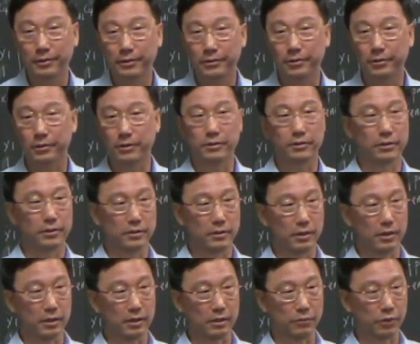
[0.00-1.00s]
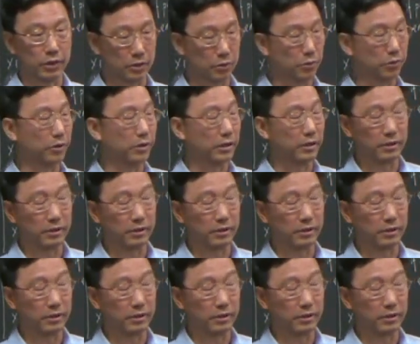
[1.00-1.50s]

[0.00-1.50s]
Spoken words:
So this is what's going on